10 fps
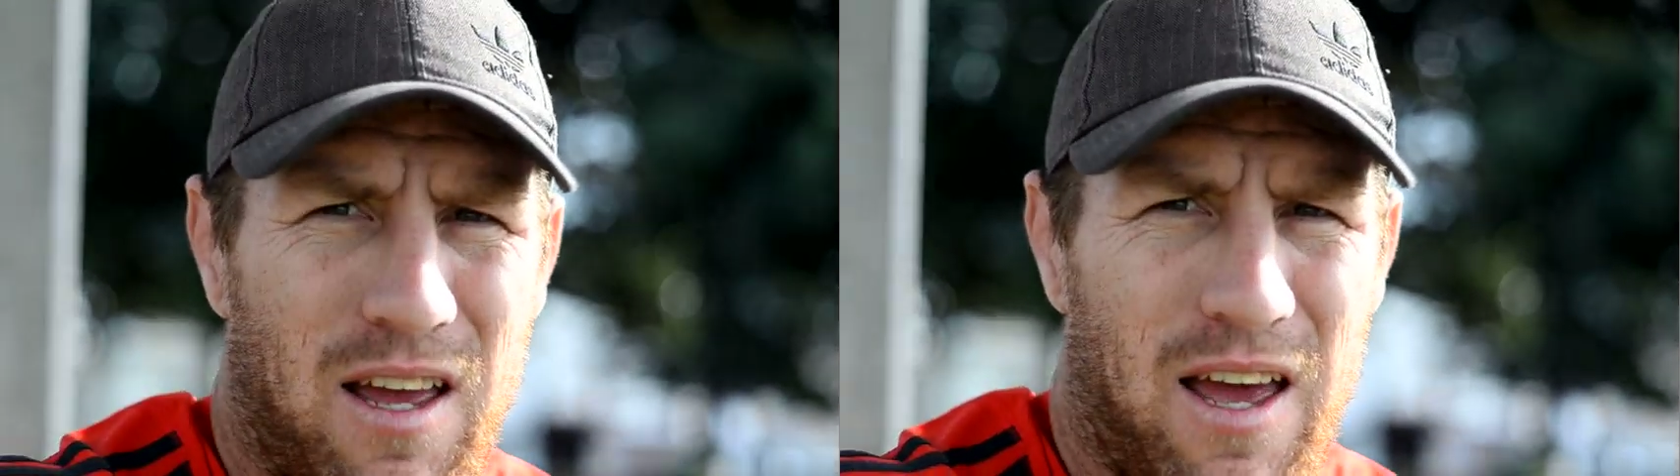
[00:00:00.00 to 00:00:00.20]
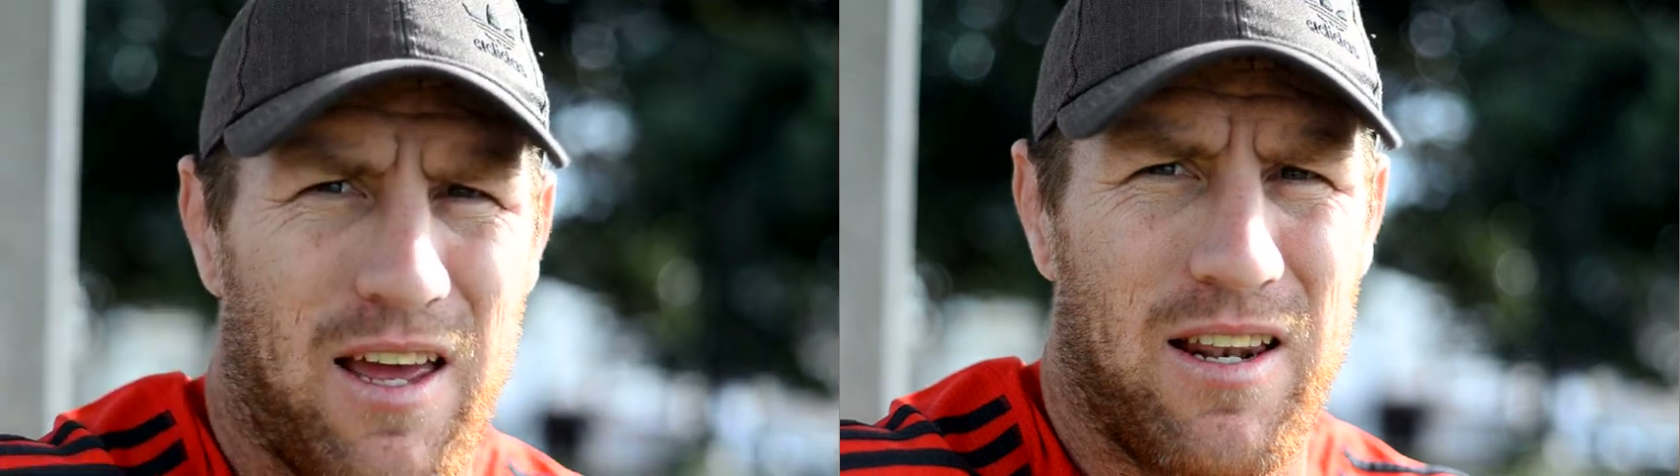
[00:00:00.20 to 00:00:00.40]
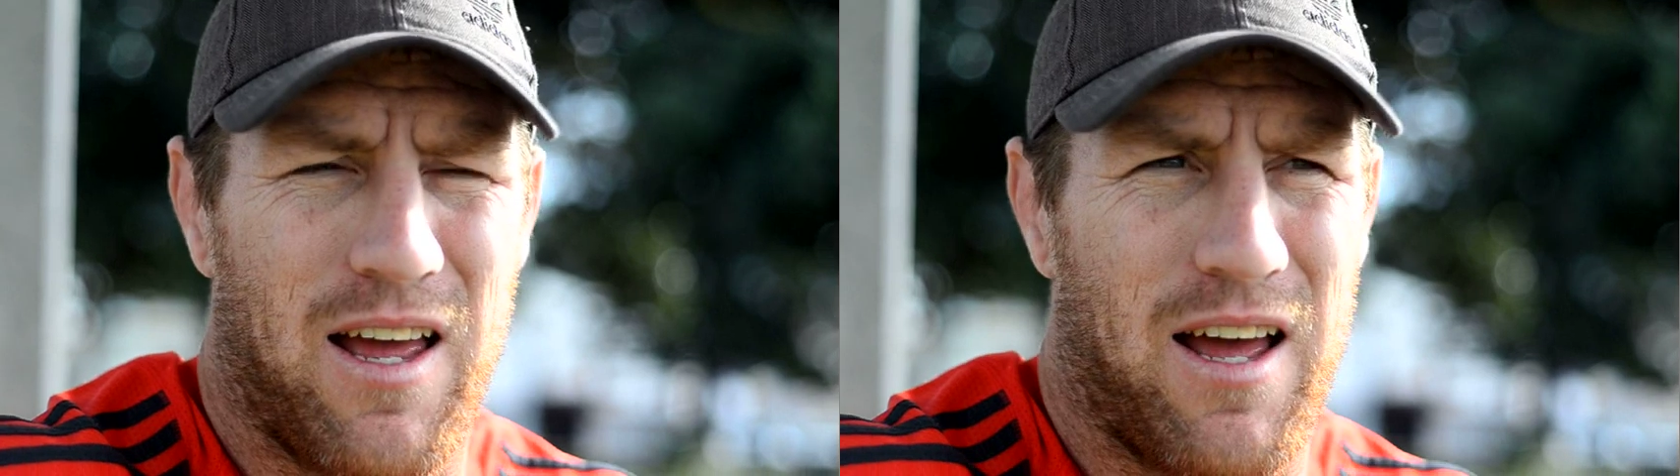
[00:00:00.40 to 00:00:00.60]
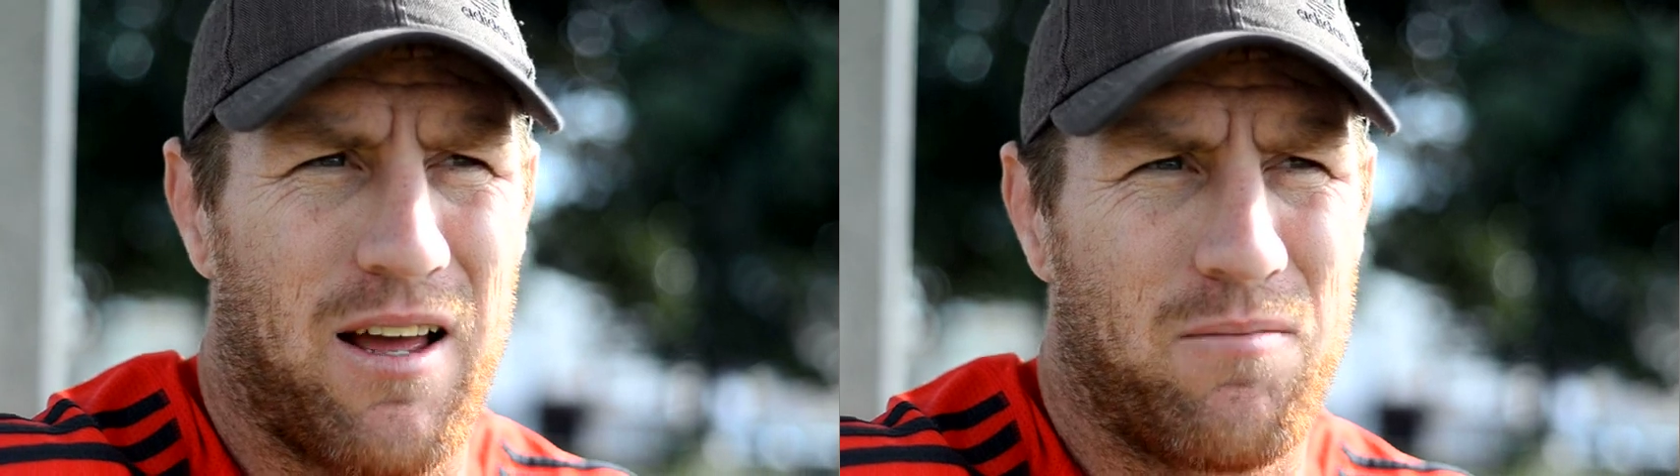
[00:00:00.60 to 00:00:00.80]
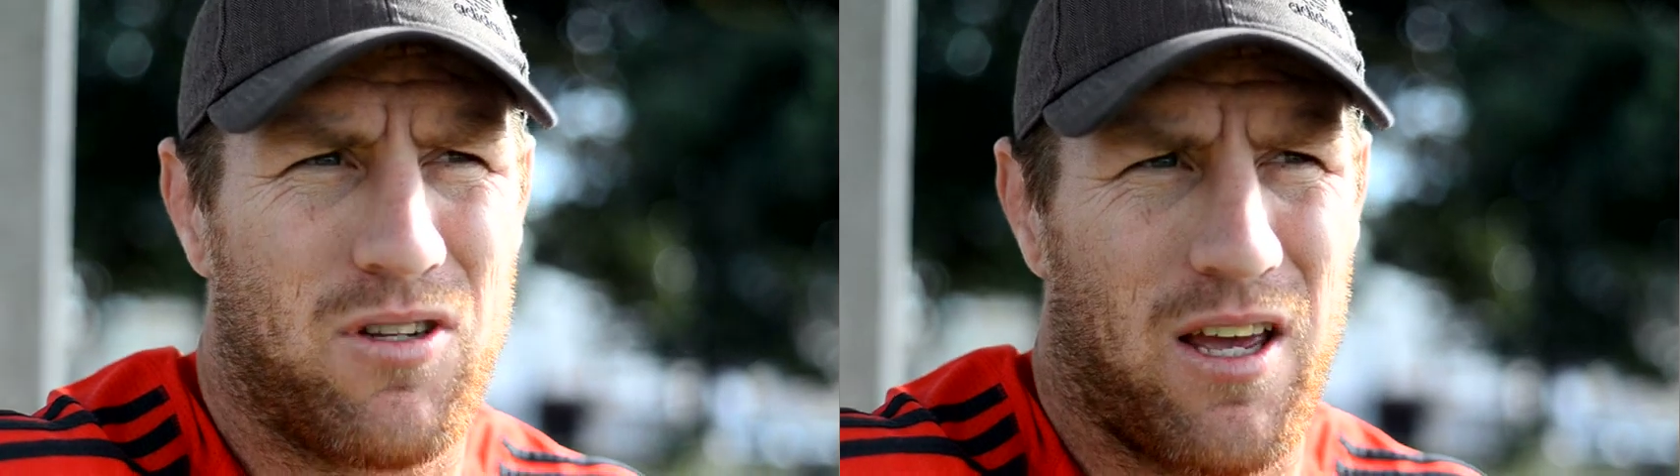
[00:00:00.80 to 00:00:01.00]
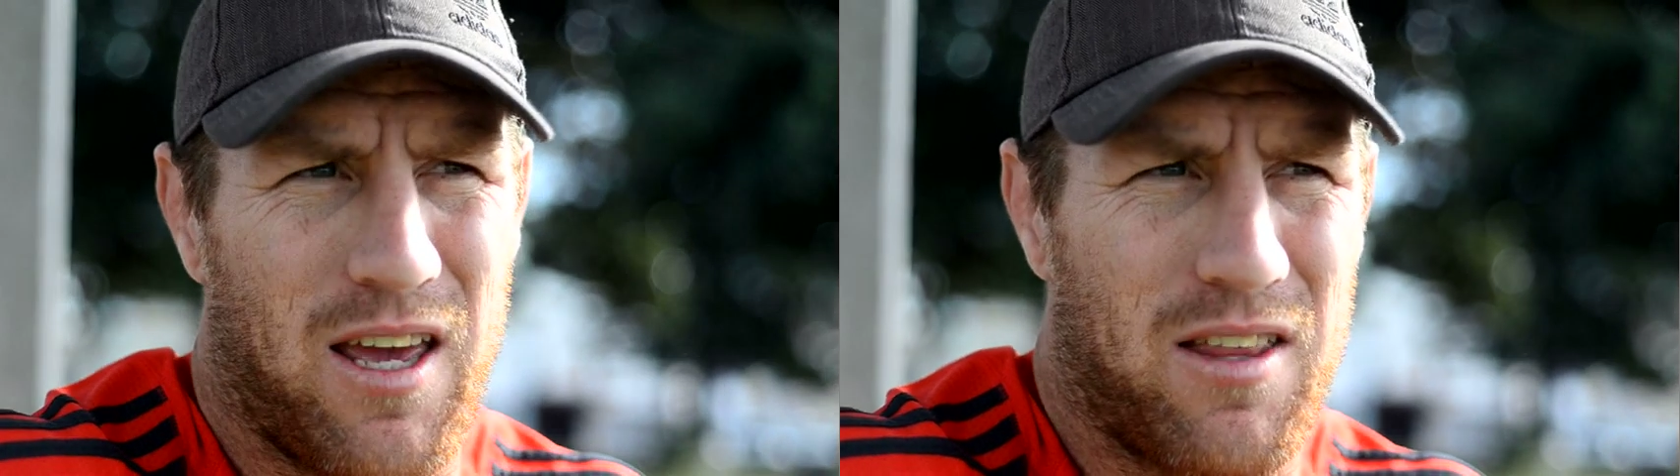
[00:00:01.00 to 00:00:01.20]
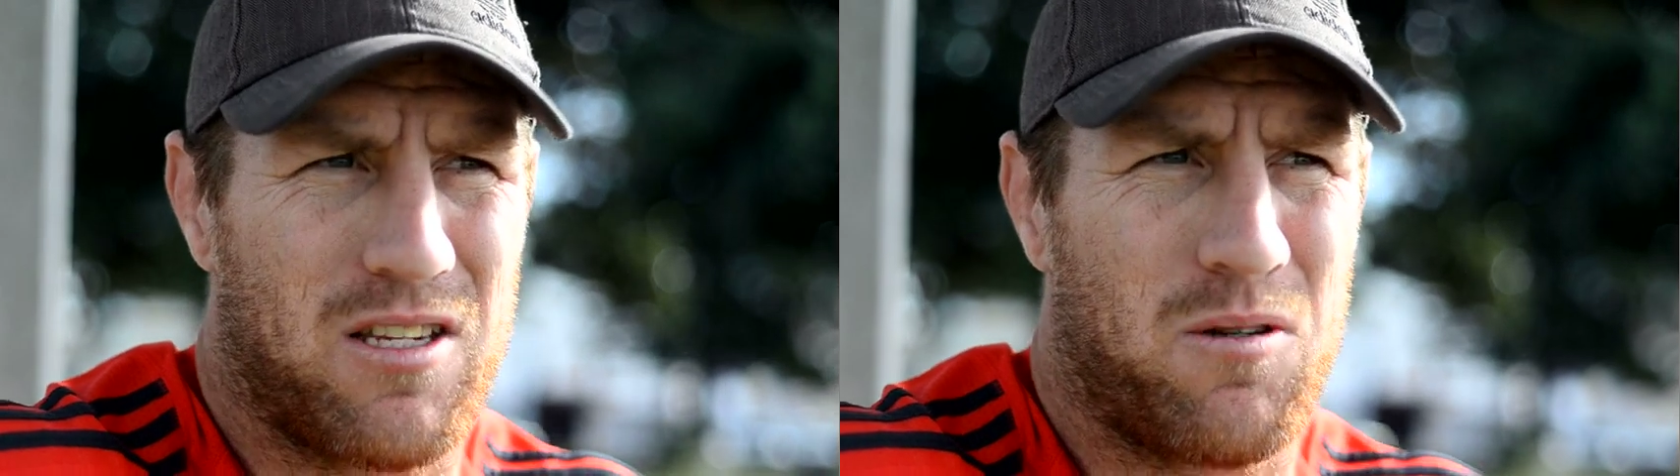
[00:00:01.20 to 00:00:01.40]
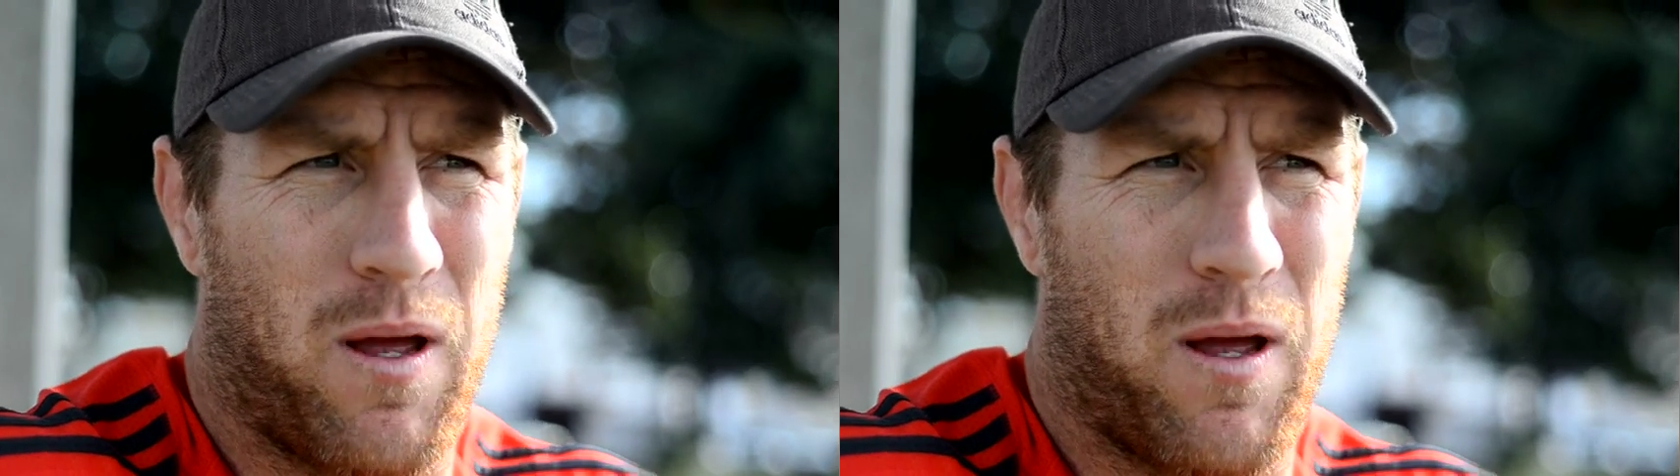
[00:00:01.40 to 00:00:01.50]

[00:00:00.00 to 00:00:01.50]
And so yeah, this has